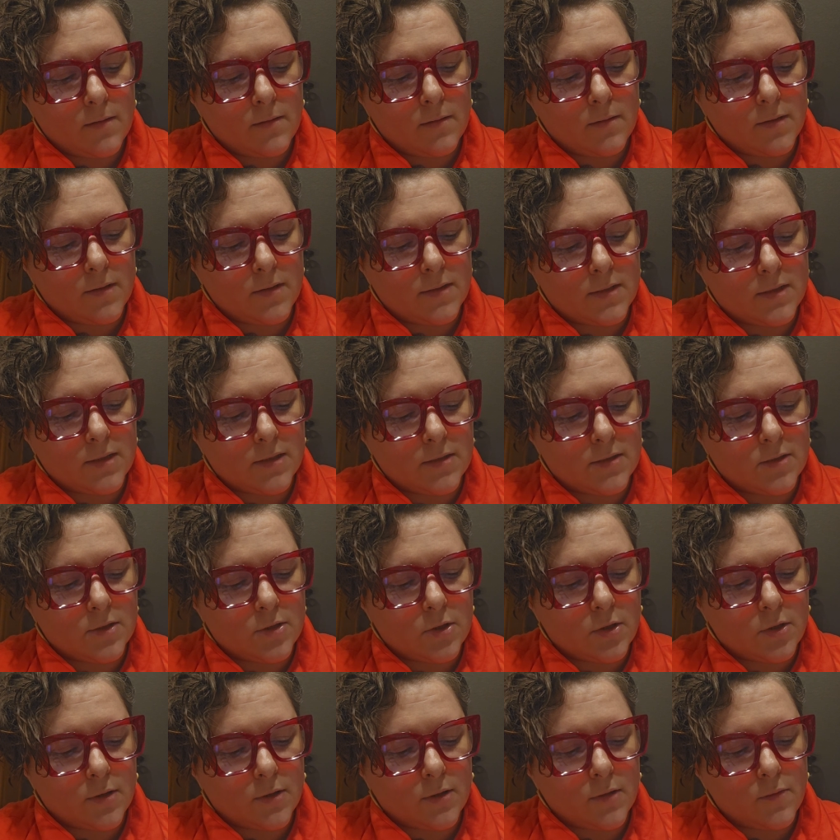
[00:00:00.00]
Let's see, let's
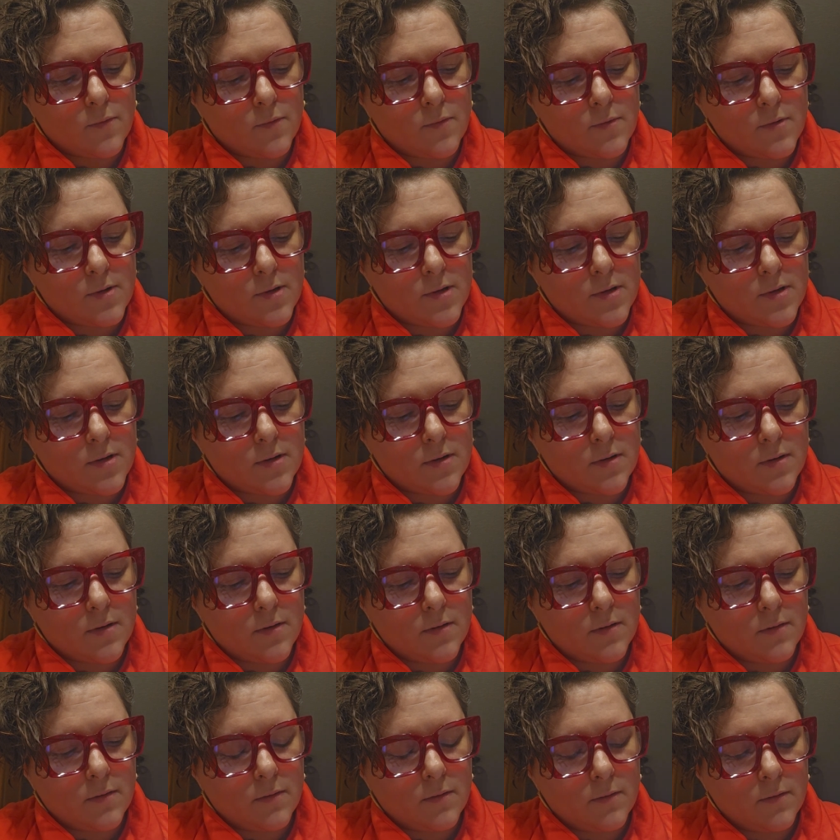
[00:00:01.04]
turn it on.
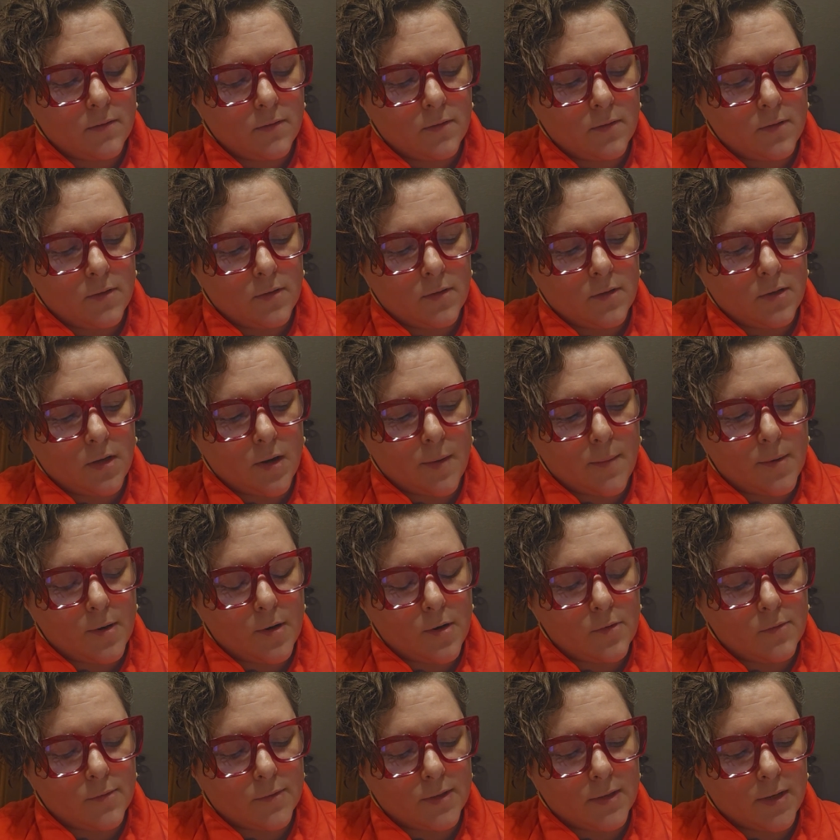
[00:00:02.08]
I'm going to
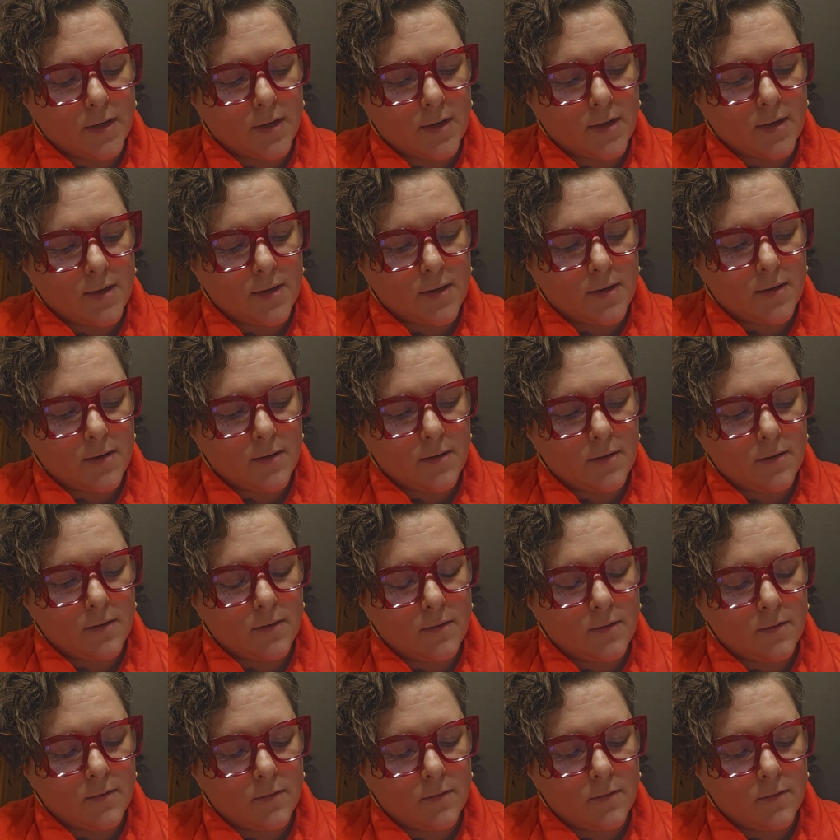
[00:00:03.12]
hold it in.